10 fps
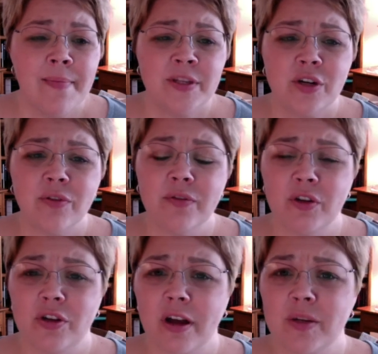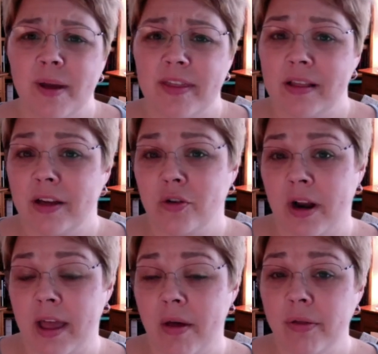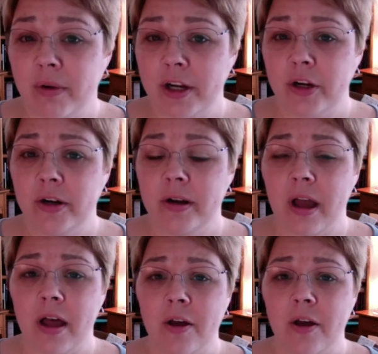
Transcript: Several of you talked about the electronic health record,